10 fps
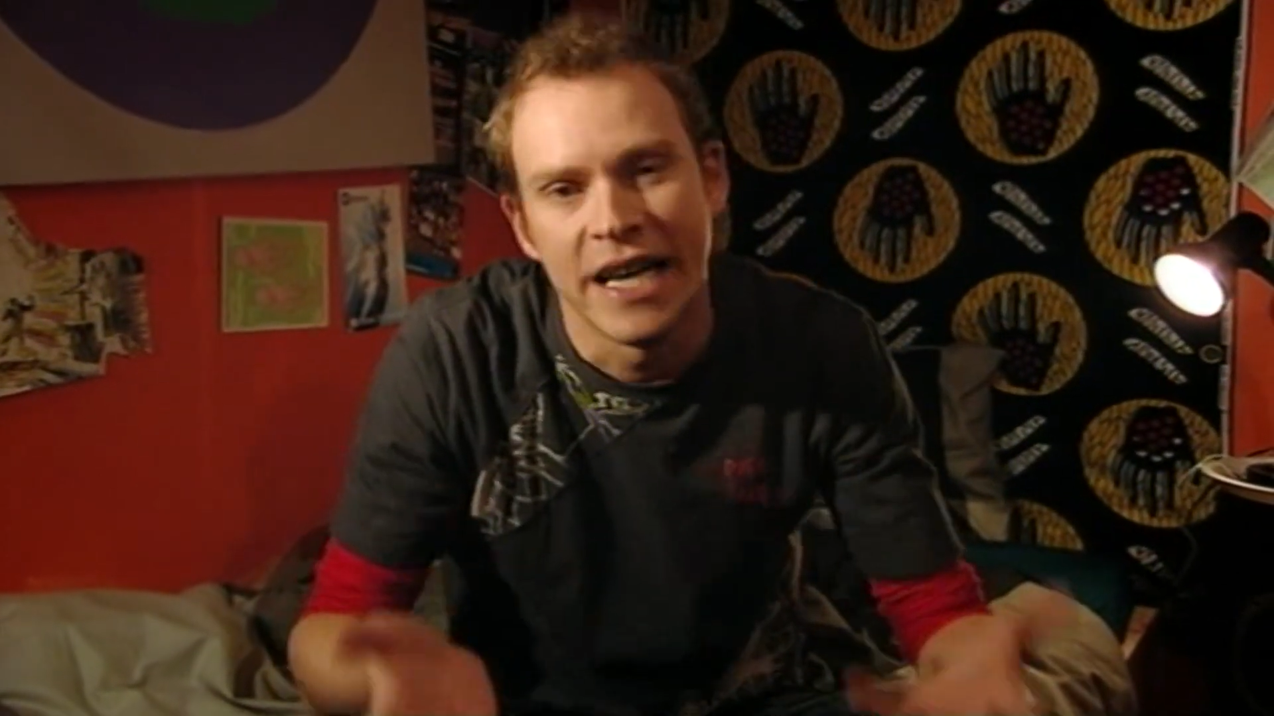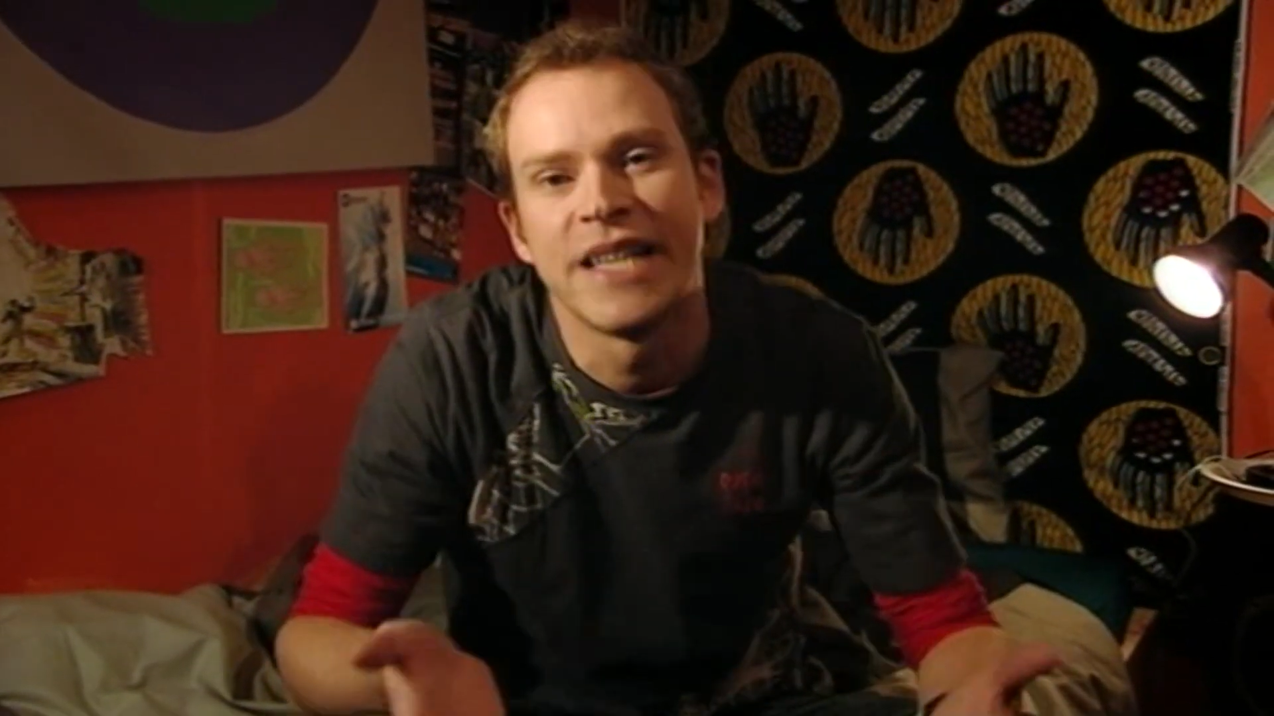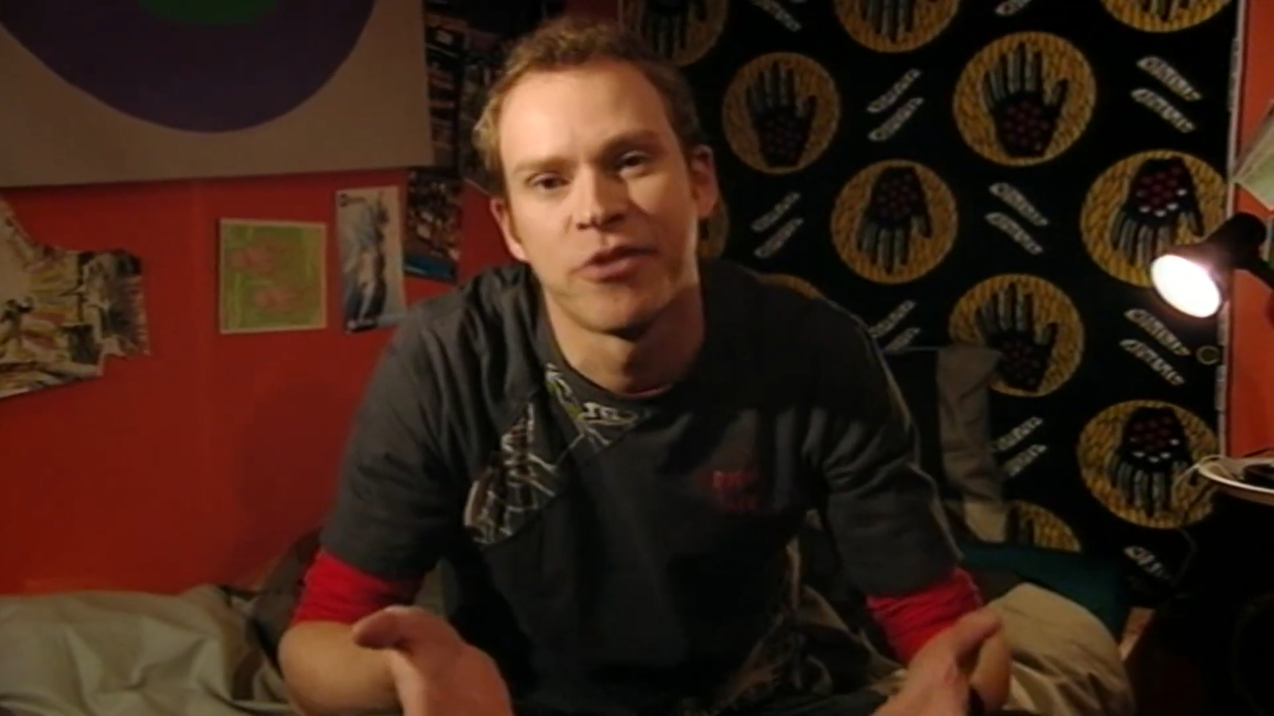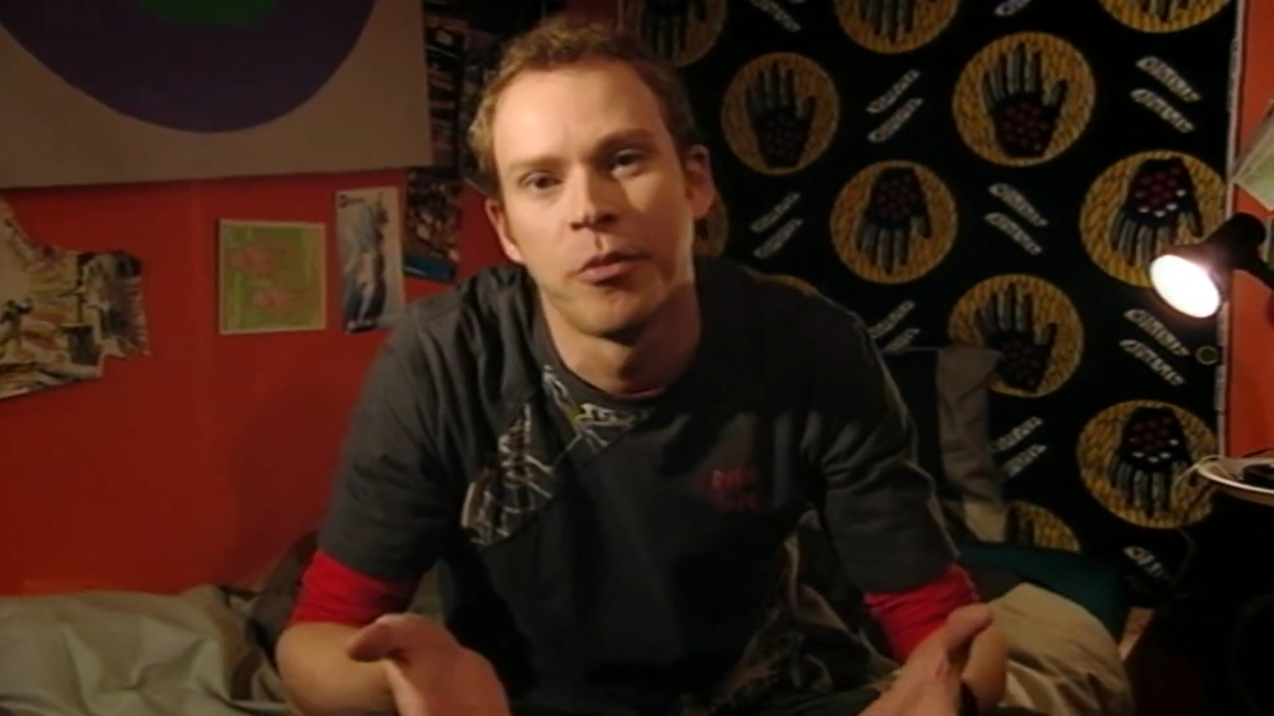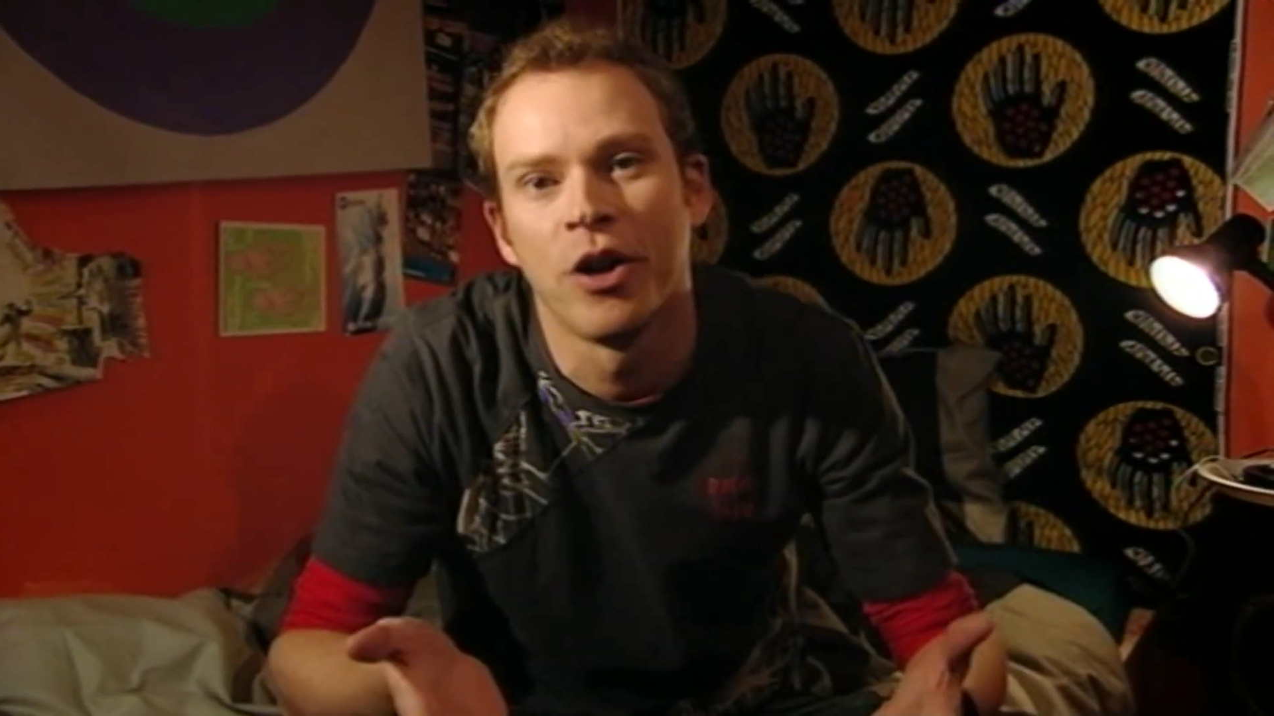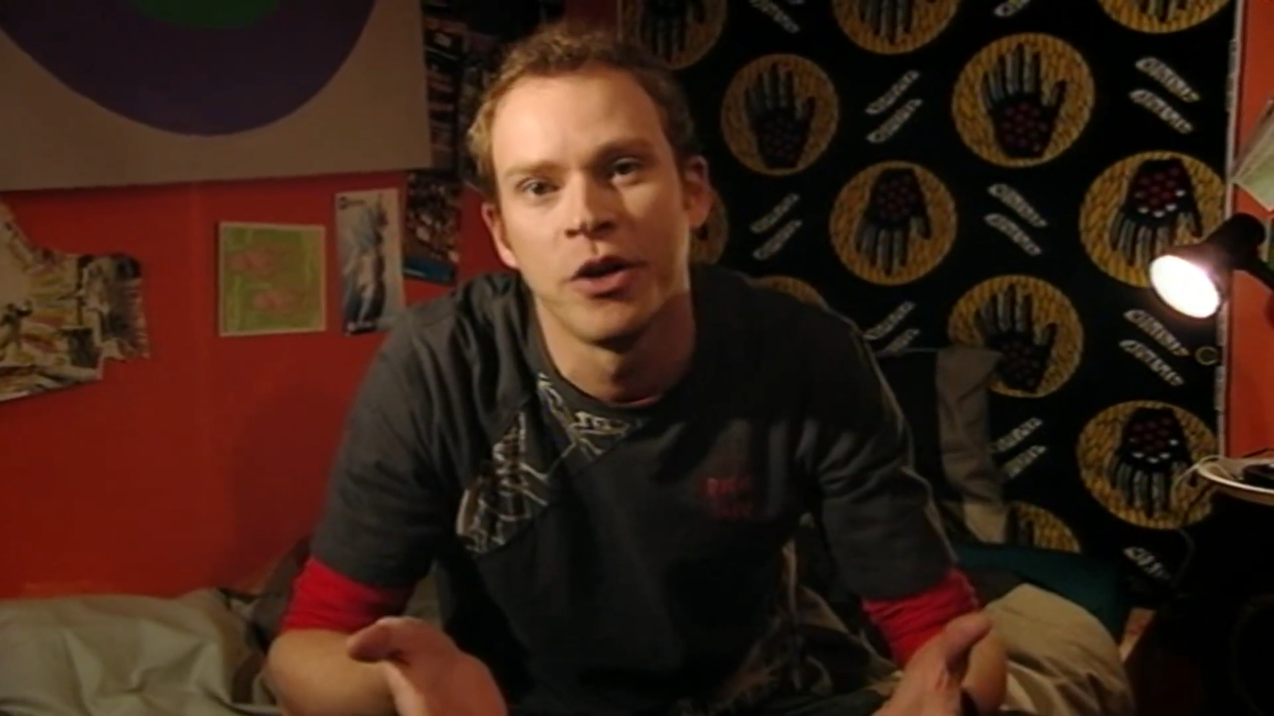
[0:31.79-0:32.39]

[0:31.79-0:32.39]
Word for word: It's from a